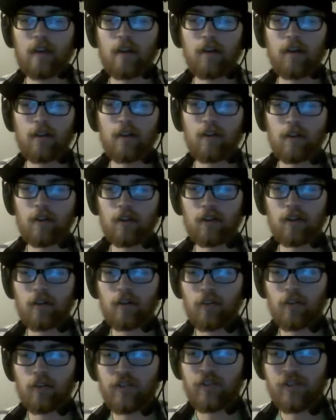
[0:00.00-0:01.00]
They
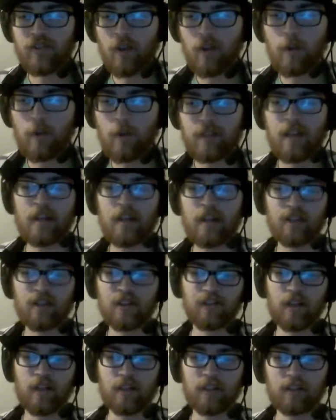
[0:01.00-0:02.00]
are so
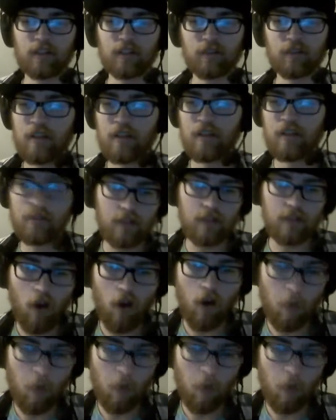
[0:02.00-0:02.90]
satisfying, and they're